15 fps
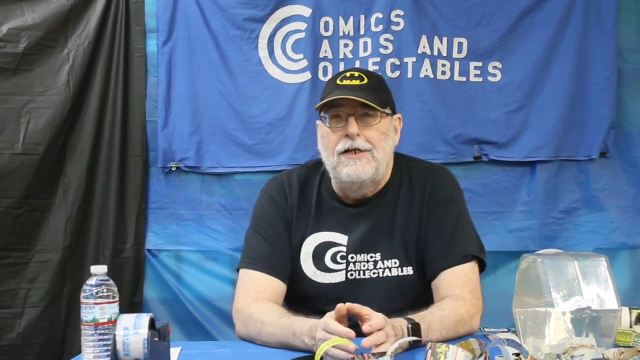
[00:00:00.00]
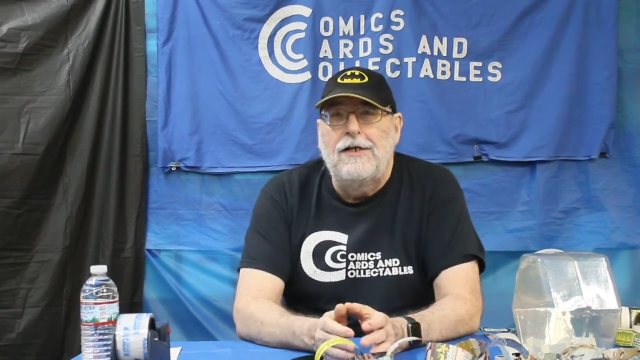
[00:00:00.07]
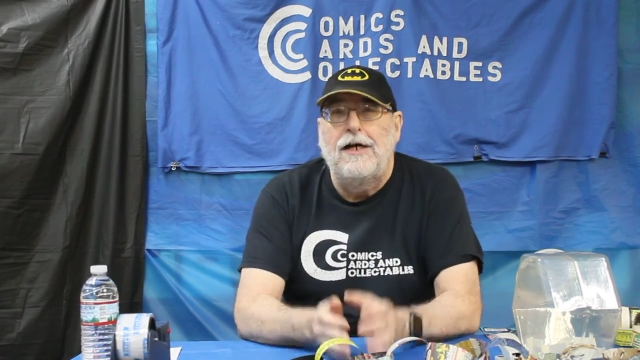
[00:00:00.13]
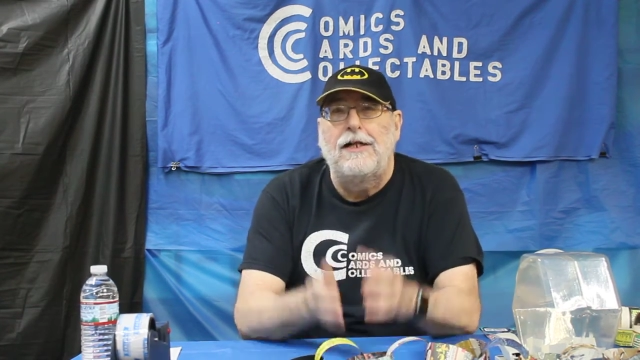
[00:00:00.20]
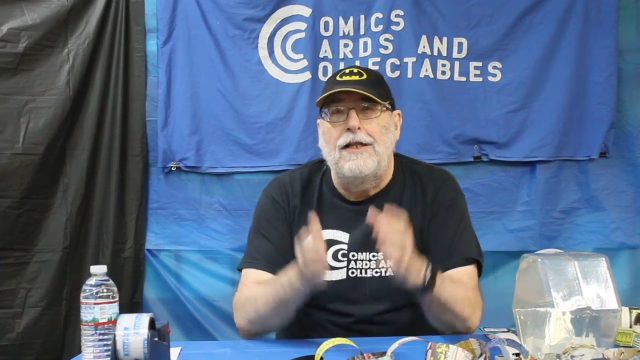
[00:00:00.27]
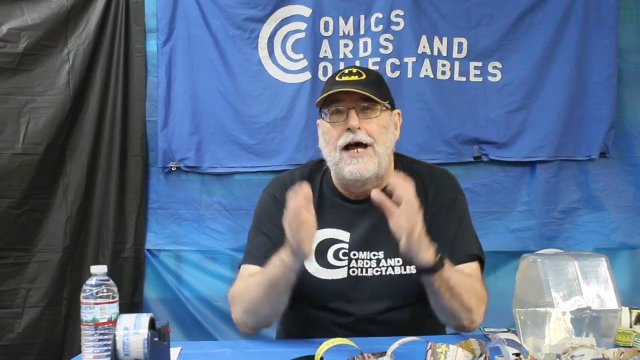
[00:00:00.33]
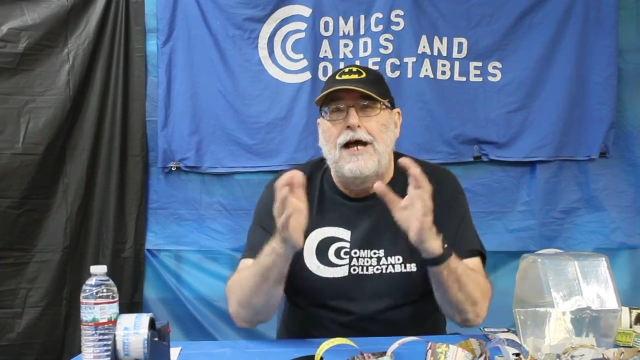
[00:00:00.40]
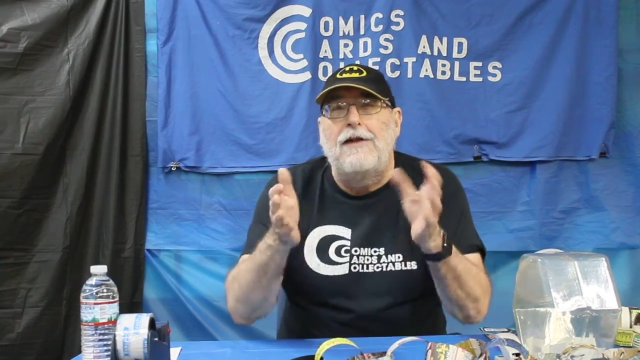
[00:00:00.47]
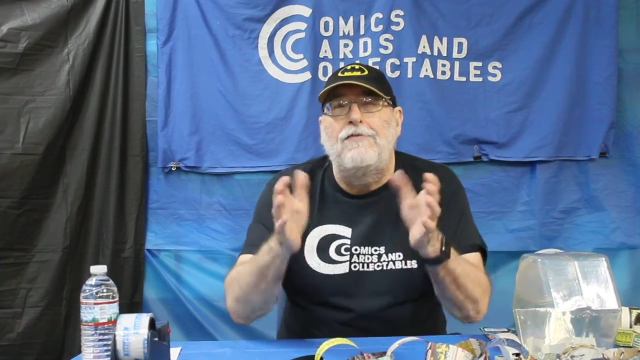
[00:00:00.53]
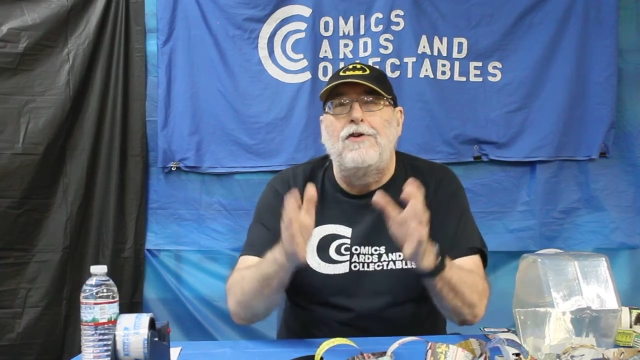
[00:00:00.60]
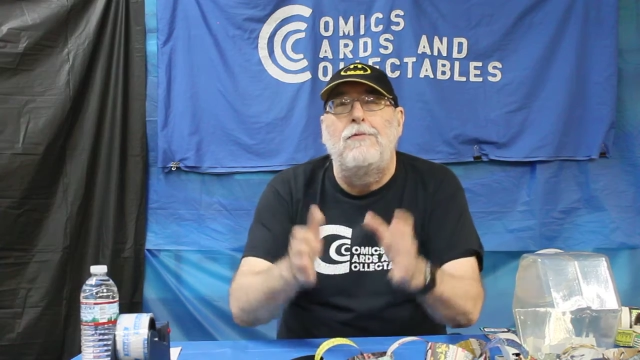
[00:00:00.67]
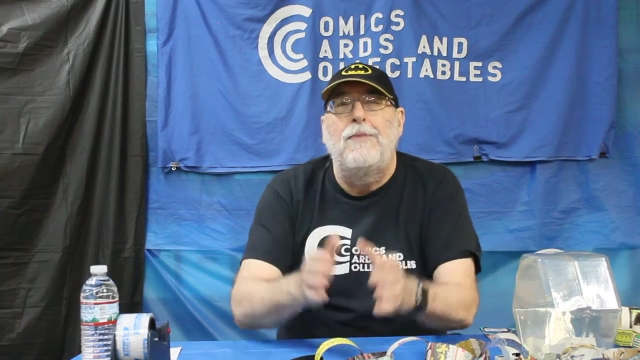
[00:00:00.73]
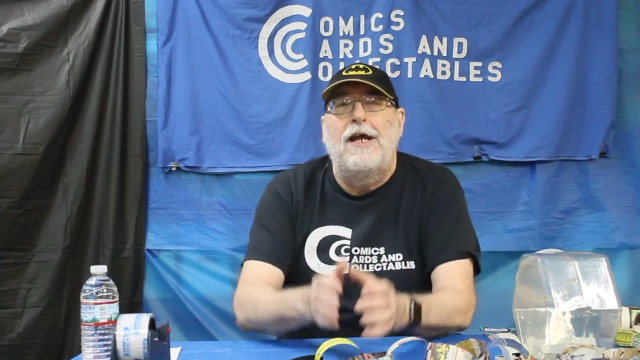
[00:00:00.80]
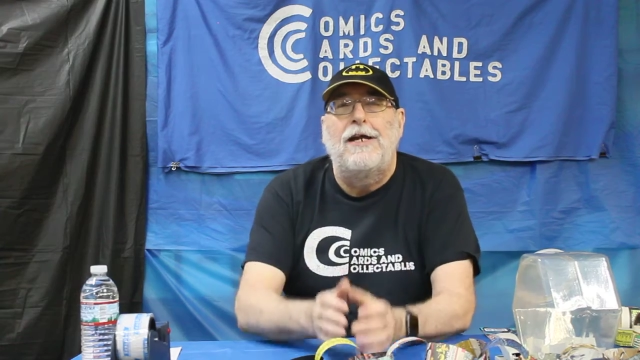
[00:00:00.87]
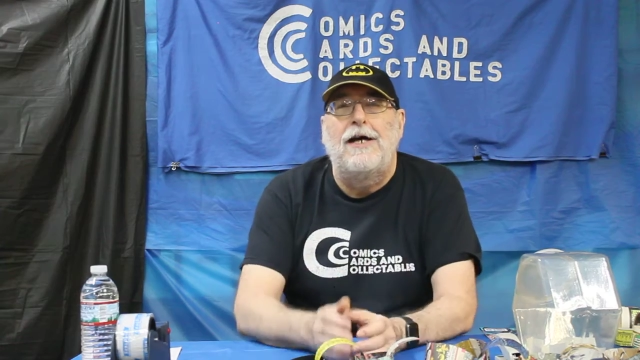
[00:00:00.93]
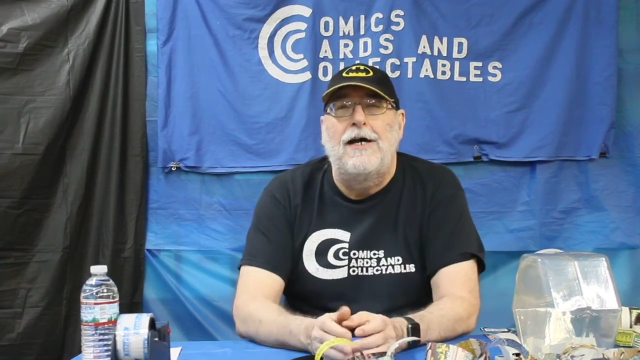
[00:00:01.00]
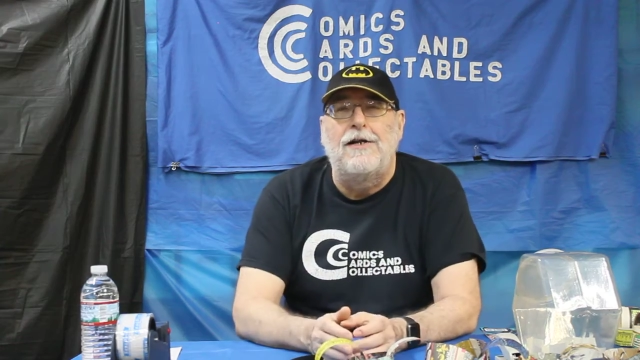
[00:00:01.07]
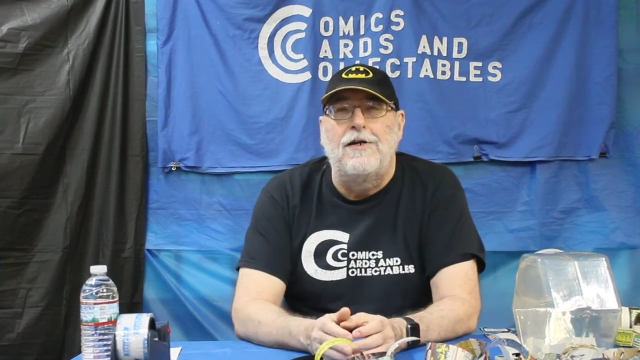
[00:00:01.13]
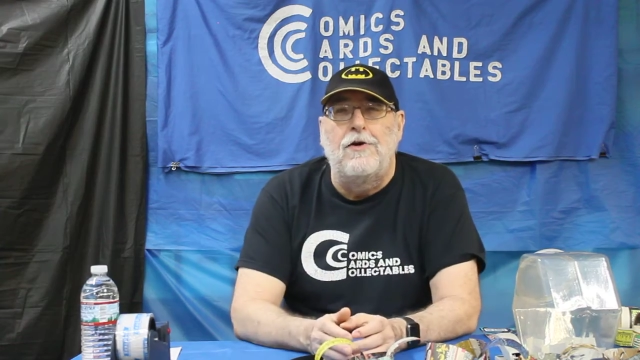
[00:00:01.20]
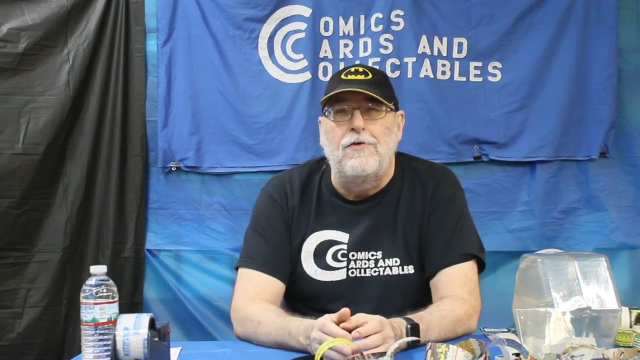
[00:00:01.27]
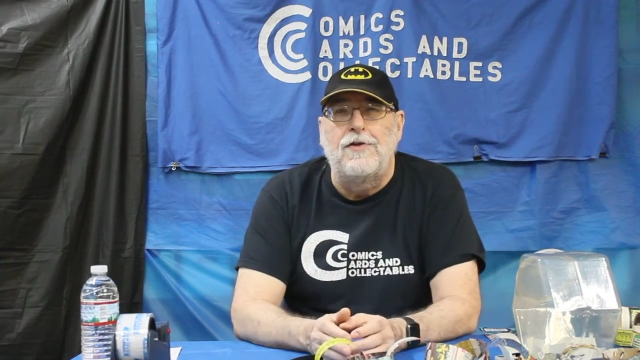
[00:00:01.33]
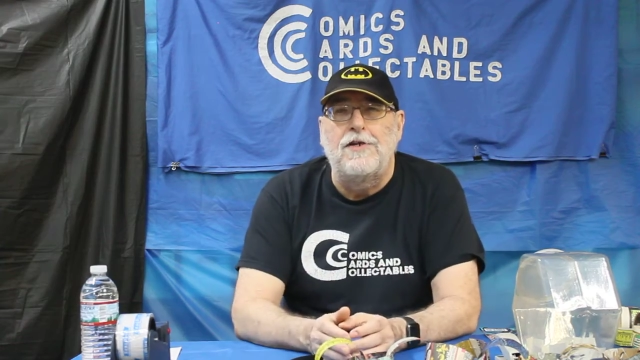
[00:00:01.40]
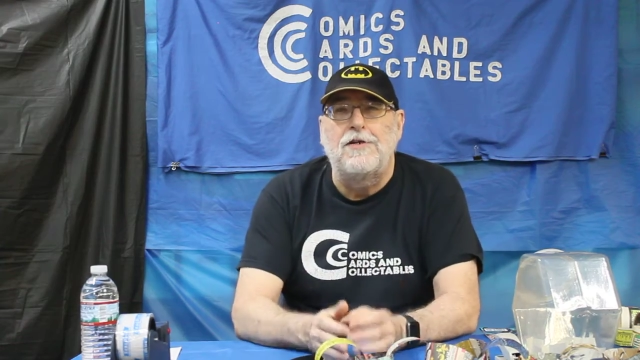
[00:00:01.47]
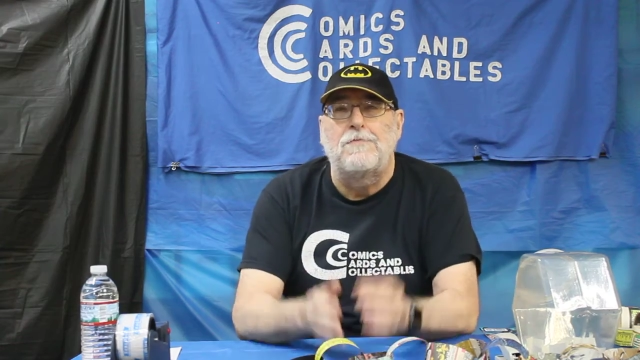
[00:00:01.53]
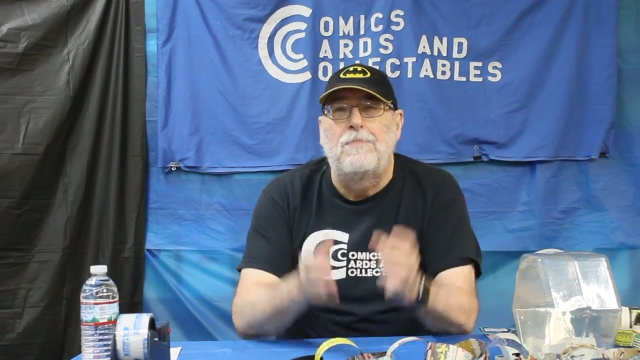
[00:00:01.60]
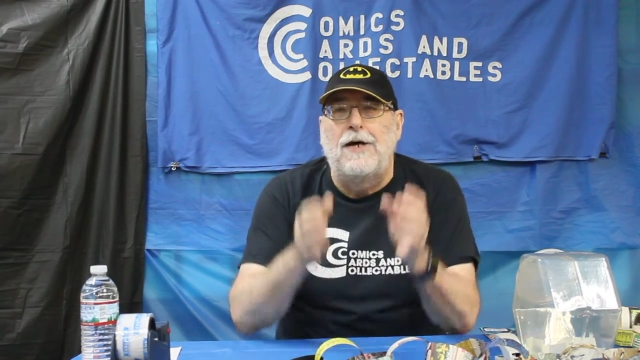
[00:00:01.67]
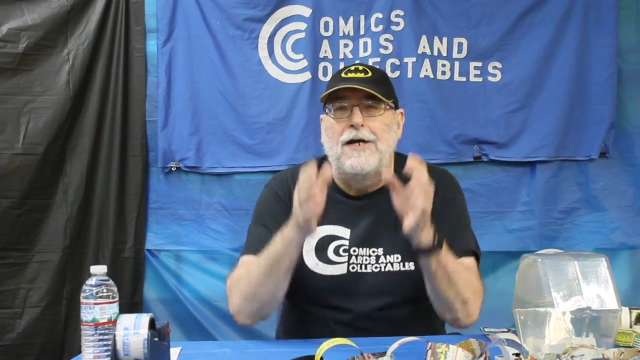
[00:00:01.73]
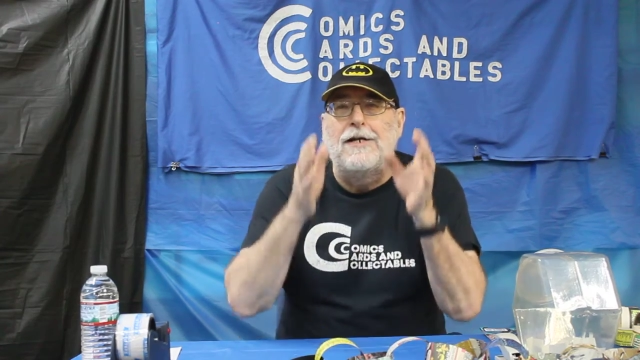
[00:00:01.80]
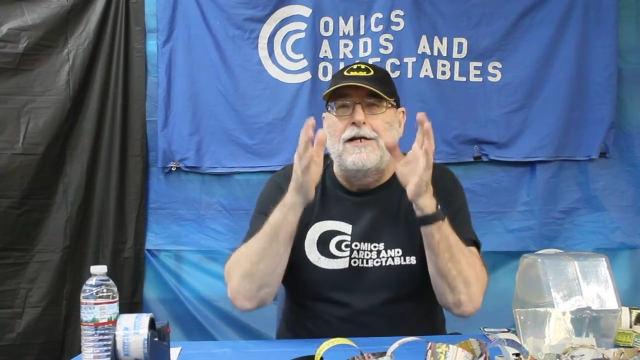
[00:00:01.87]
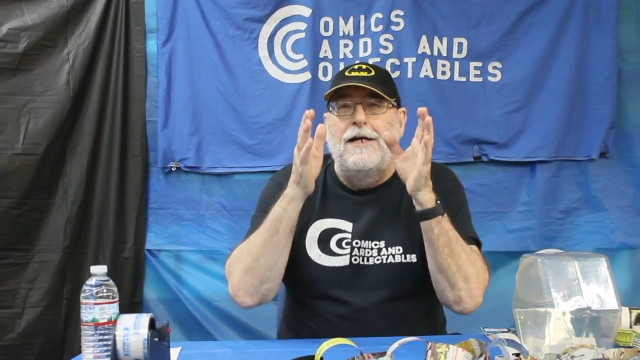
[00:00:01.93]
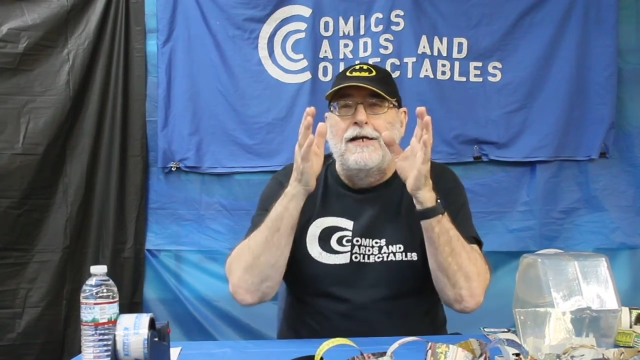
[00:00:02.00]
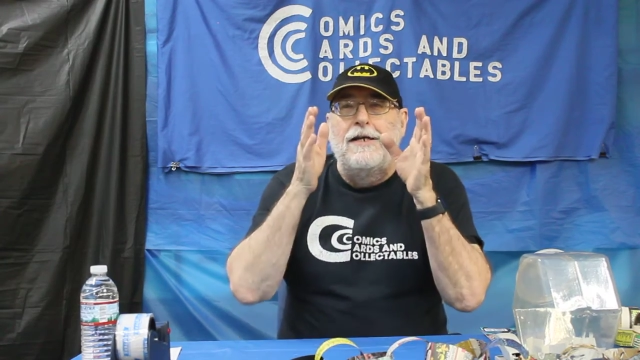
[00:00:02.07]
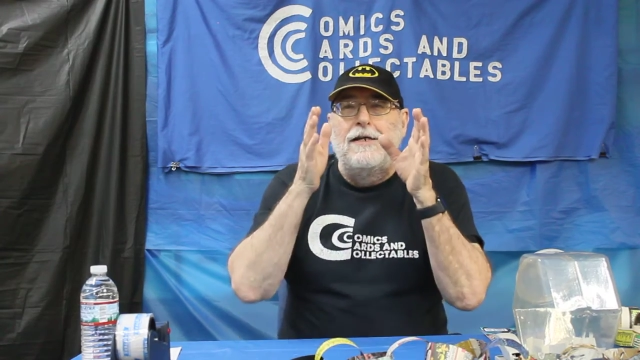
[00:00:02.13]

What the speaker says: A lot of you may not know this, but